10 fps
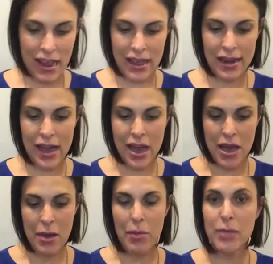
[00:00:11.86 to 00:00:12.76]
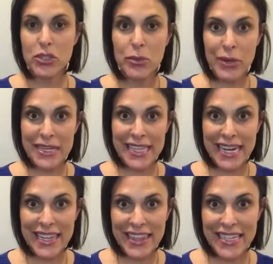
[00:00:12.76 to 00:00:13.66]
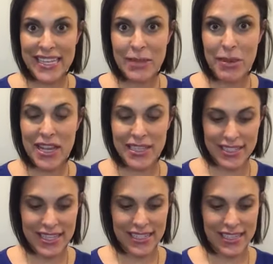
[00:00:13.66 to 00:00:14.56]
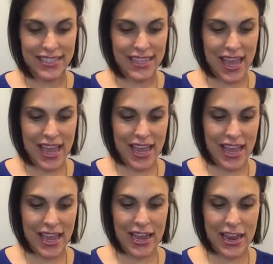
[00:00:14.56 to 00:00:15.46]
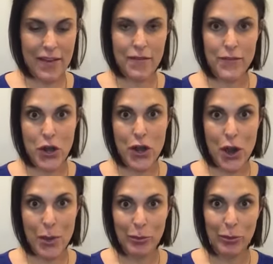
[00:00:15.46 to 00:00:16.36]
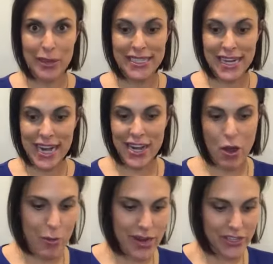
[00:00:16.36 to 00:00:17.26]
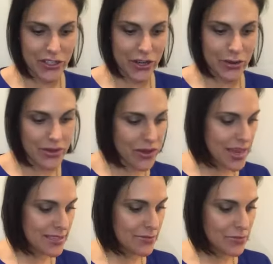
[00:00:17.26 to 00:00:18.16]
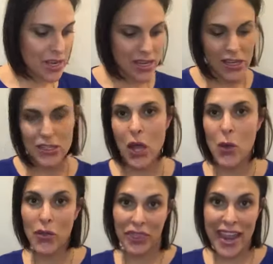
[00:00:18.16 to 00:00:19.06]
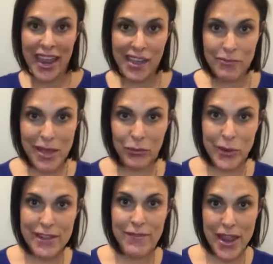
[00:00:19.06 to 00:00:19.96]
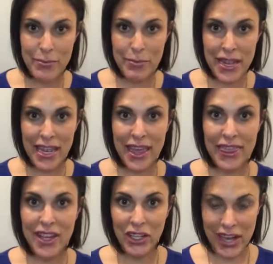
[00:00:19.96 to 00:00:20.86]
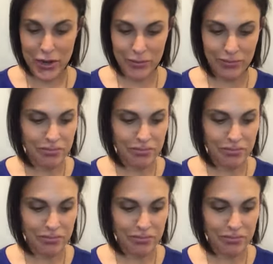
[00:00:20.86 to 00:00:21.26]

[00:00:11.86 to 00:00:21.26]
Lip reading: And I'm super excited that they did because this is a phenomenal piece and I cannot wait to share it with you guys. So they have been revamping the Claire.